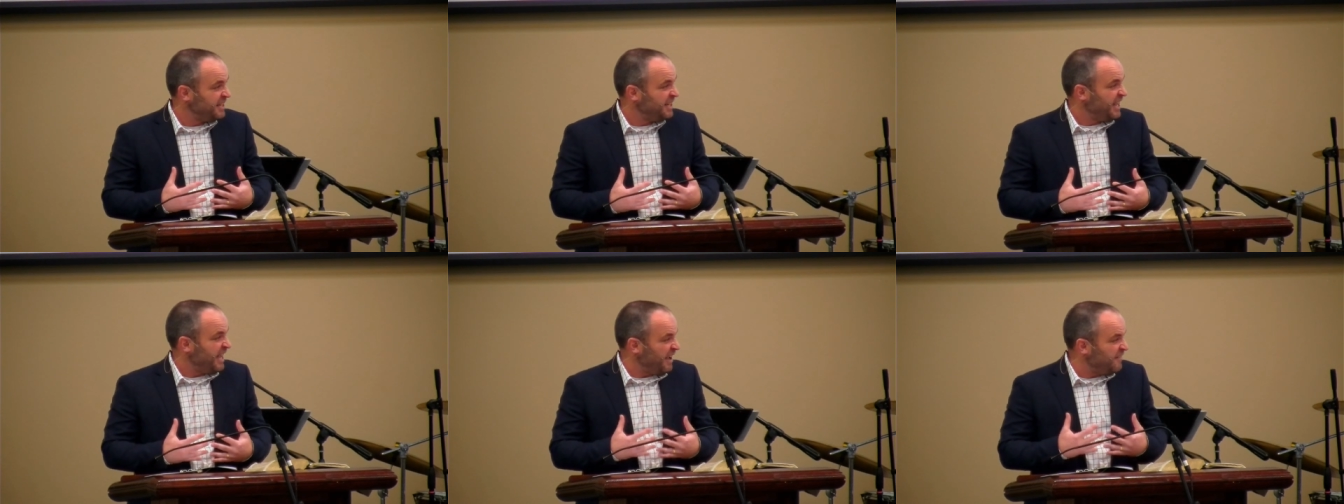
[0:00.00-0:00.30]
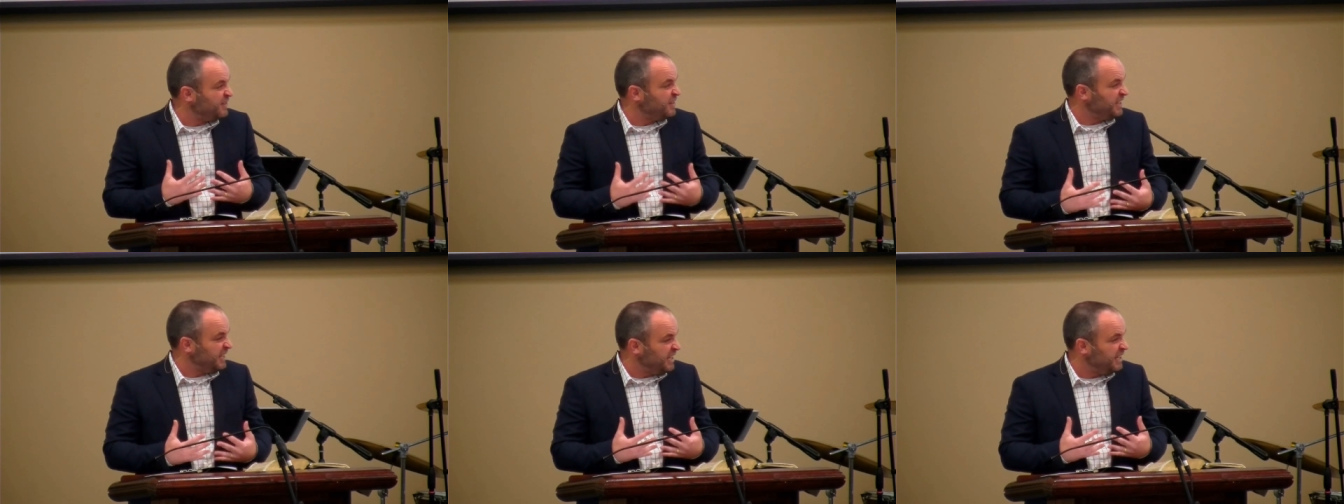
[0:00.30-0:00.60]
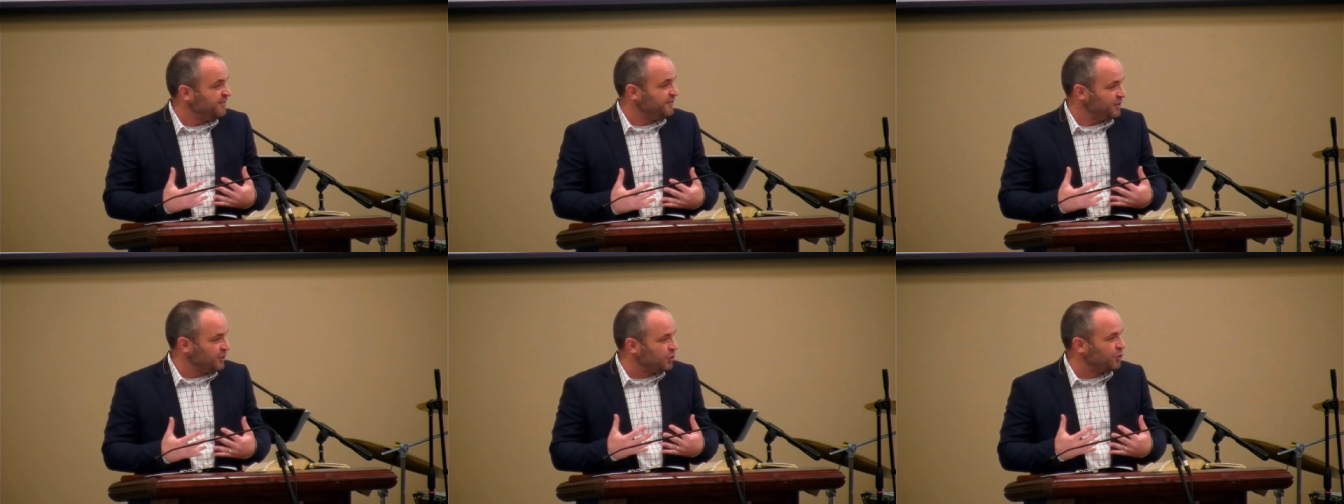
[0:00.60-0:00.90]
have an
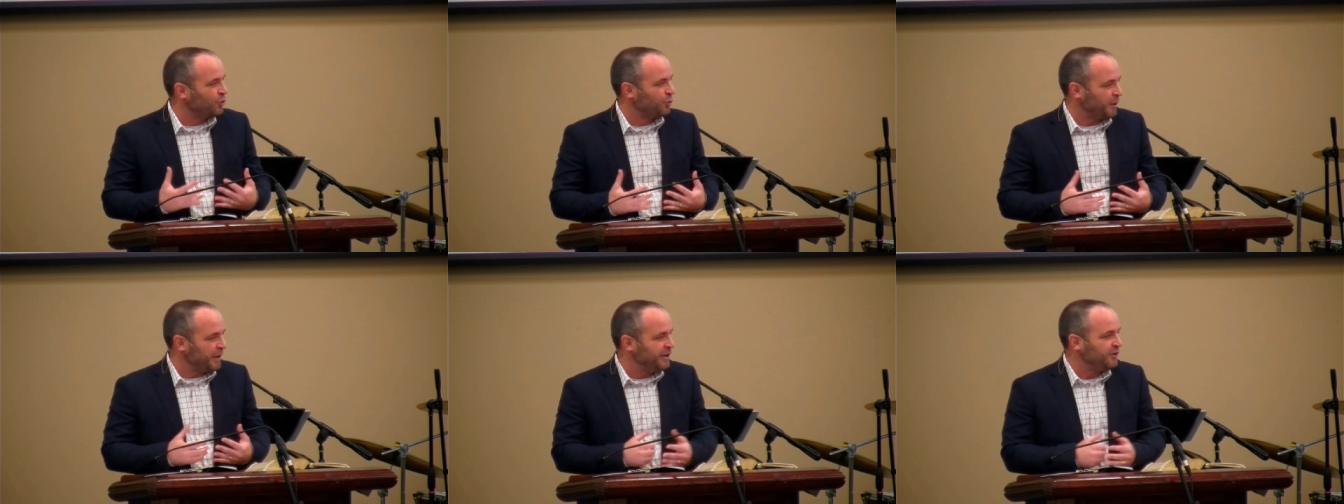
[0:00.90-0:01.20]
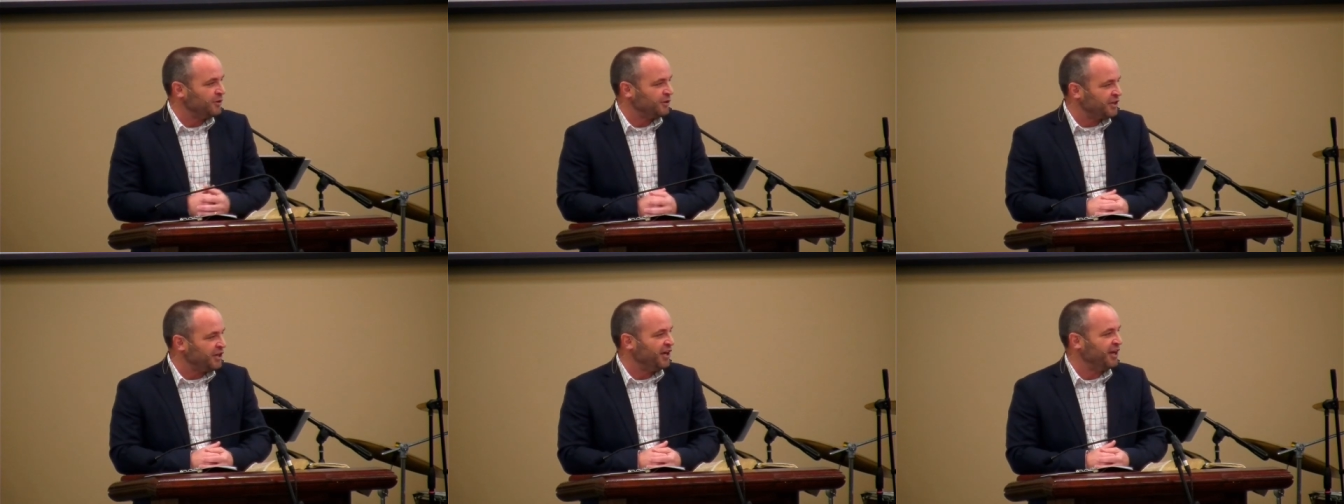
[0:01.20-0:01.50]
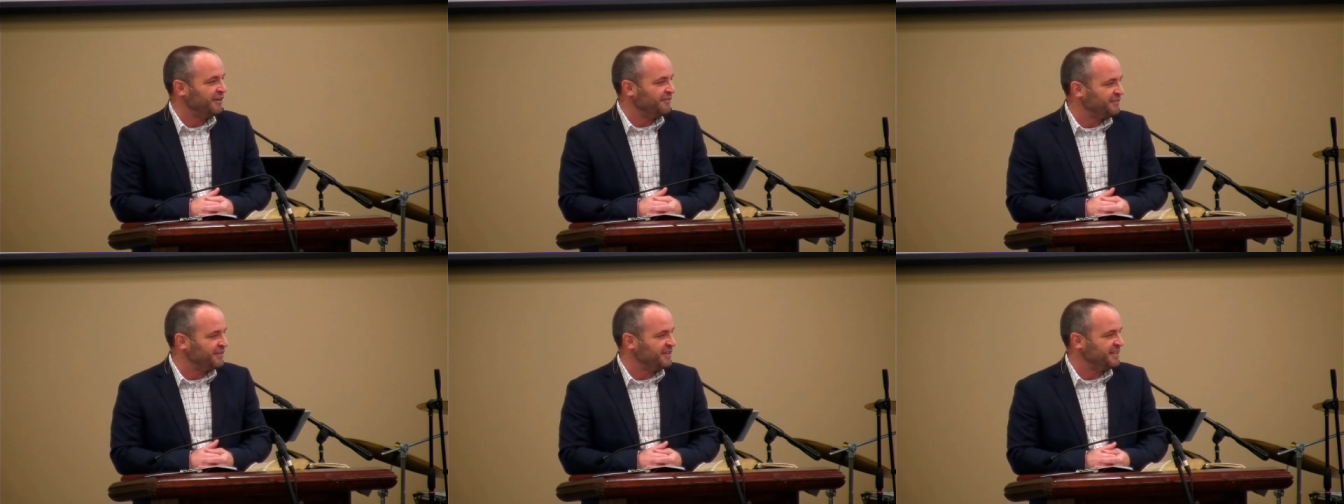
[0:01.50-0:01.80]
even greater
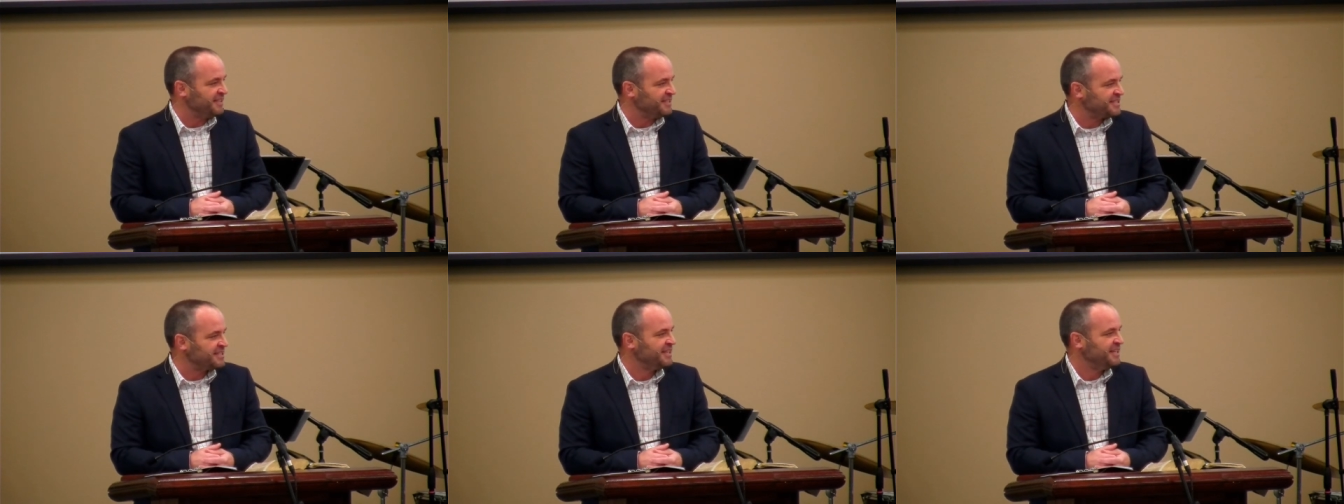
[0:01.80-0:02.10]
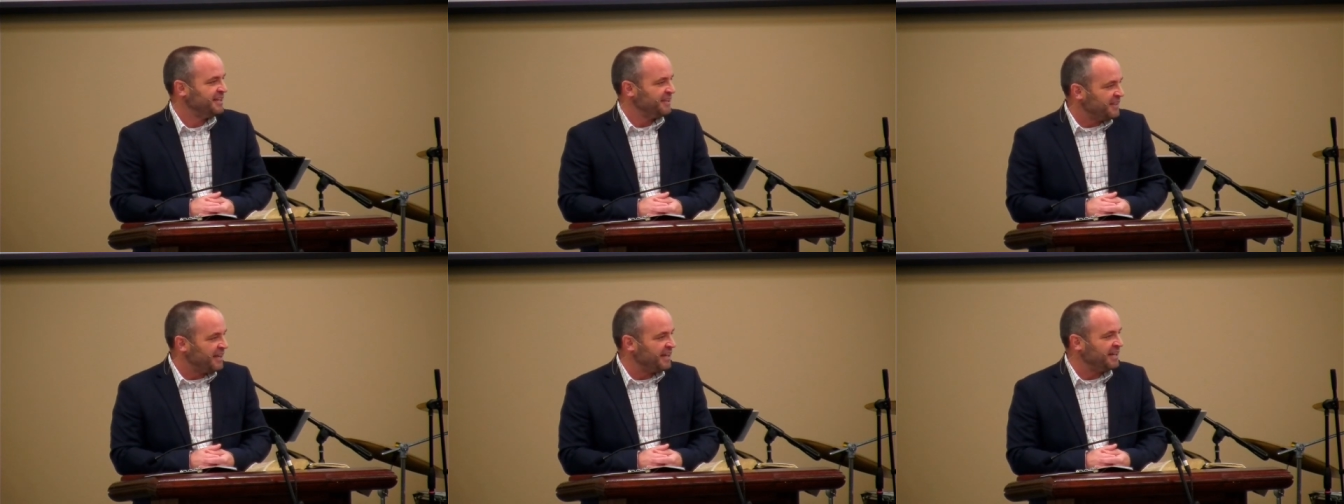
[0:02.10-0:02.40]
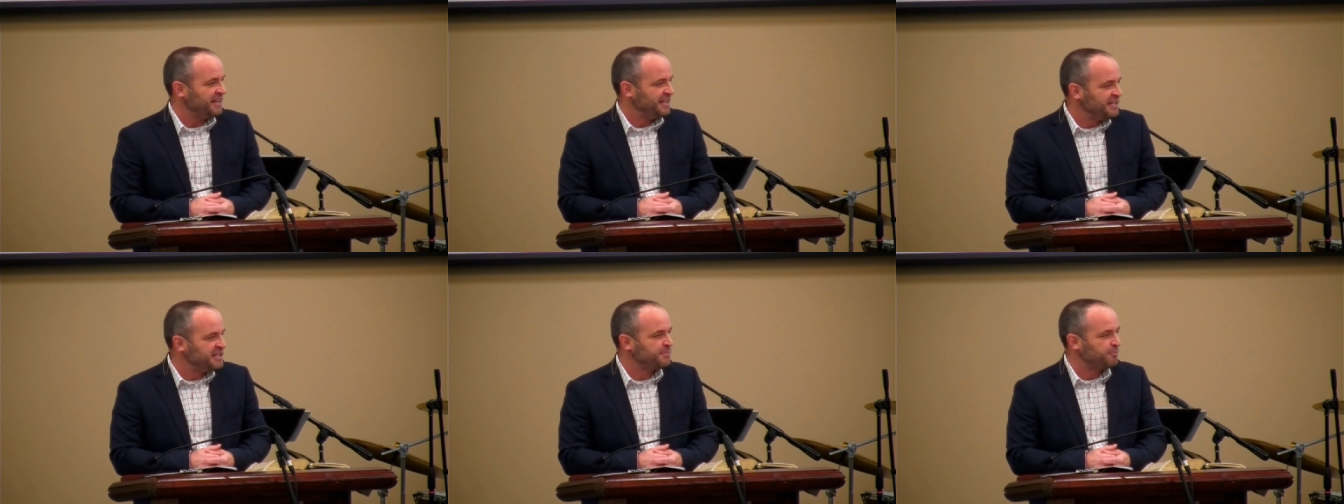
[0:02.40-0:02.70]
confidence
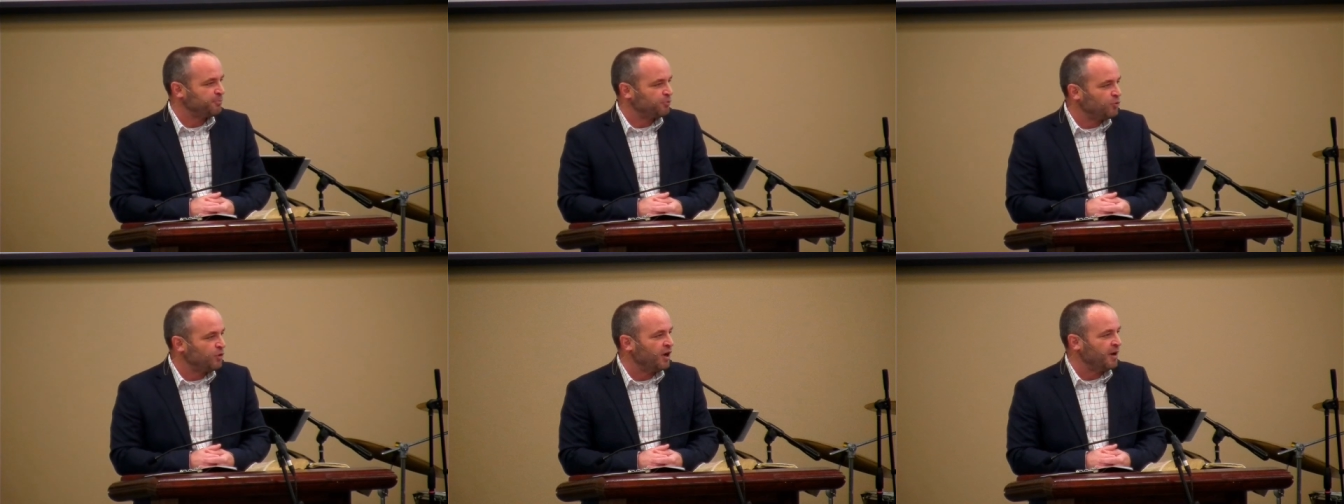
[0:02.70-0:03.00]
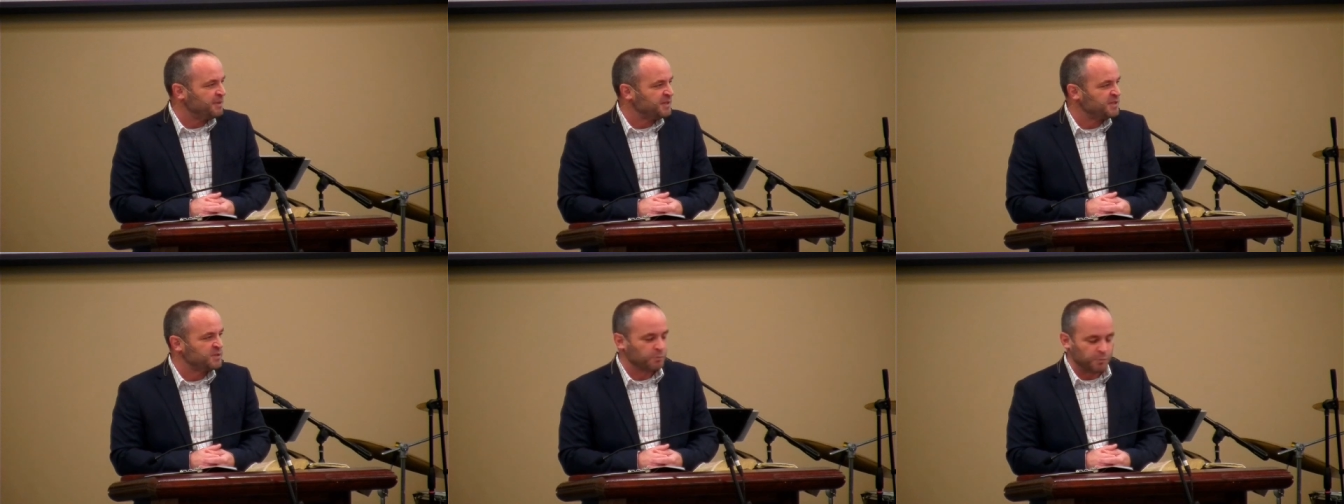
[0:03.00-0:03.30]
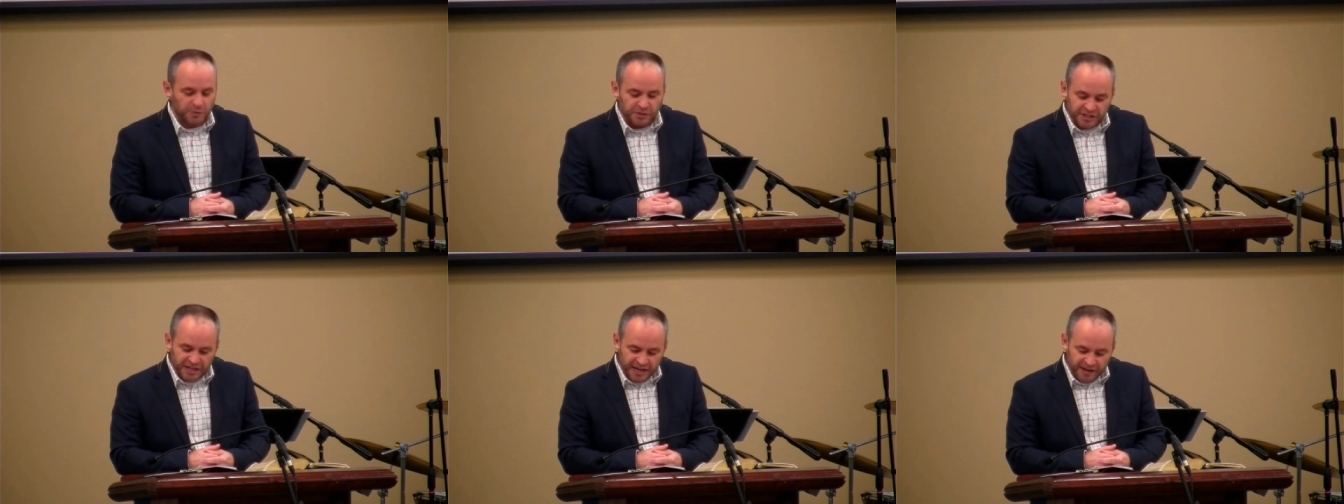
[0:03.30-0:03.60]
that his promise
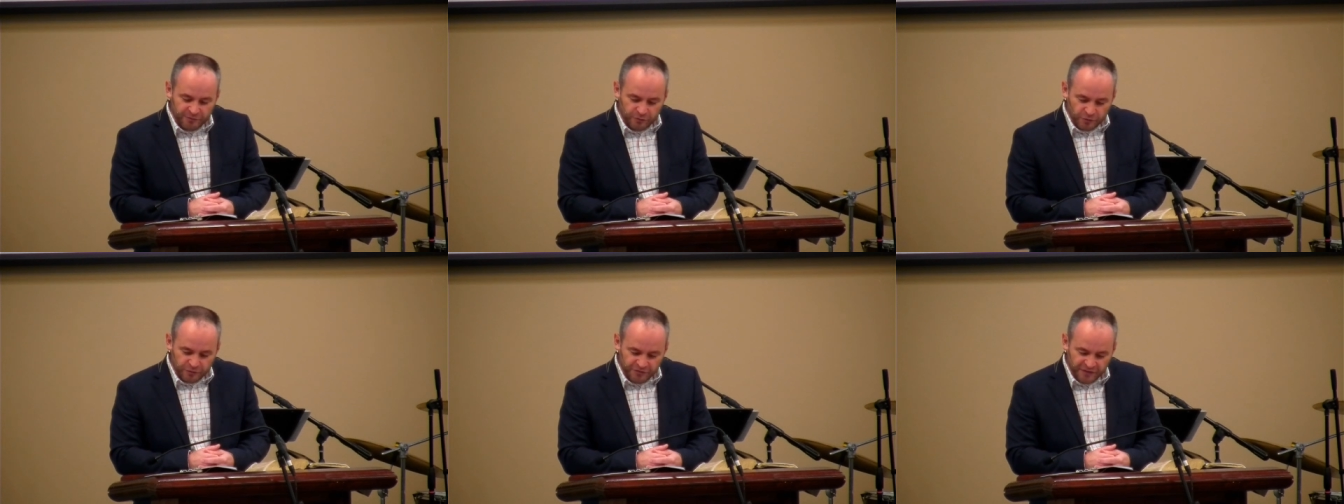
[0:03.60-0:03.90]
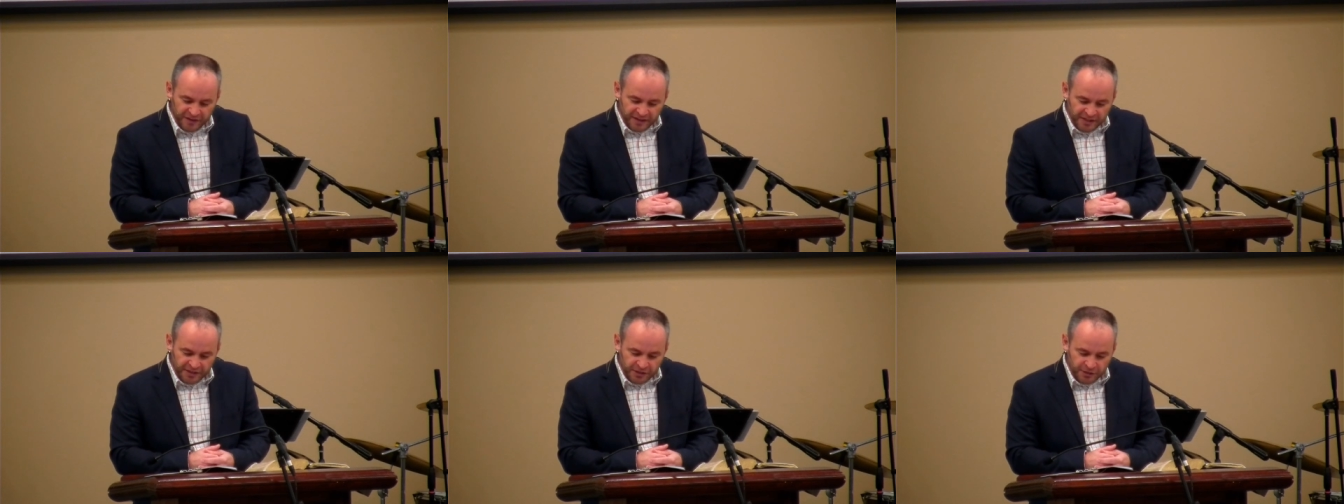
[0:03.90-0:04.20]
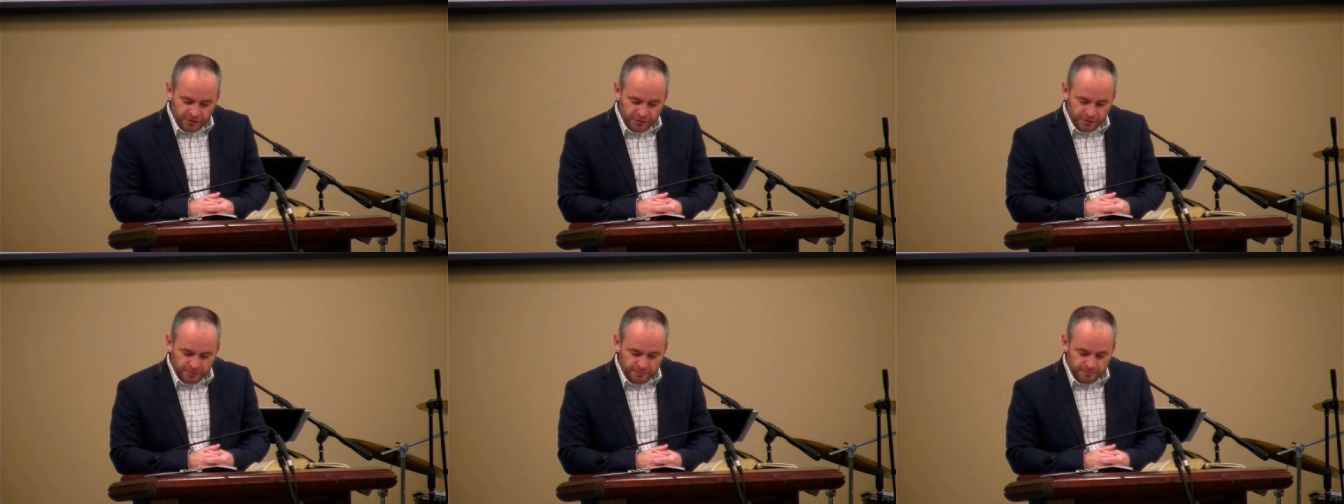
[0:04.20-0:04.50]
will never
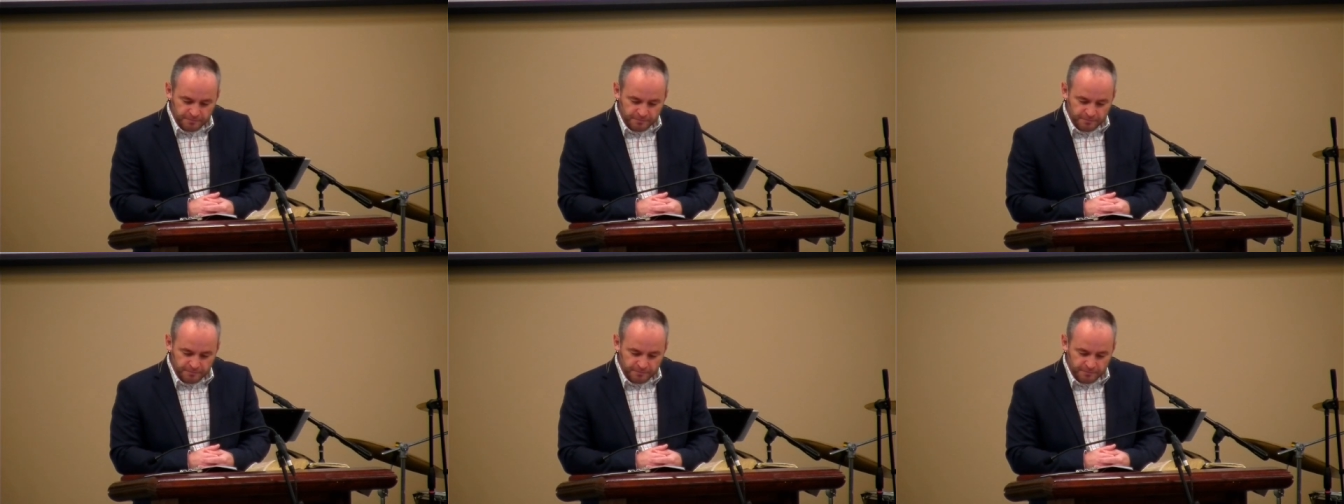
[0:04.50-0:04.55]
fail.